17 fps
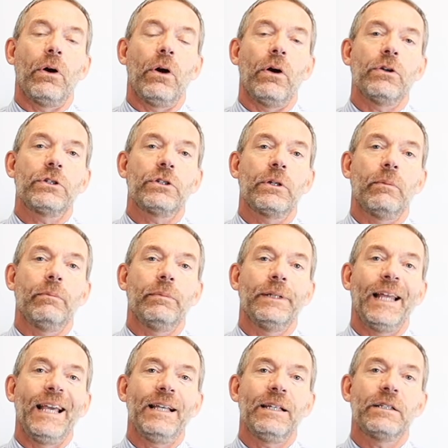are some
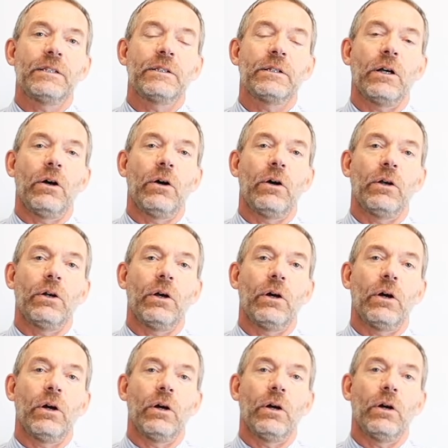links on
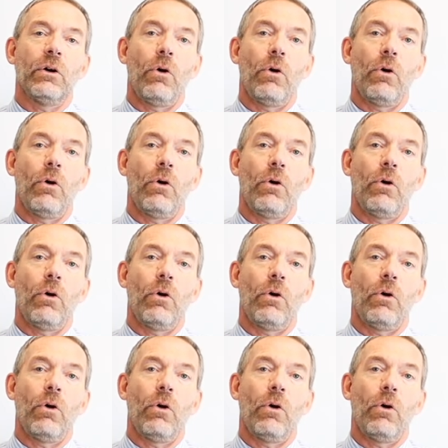our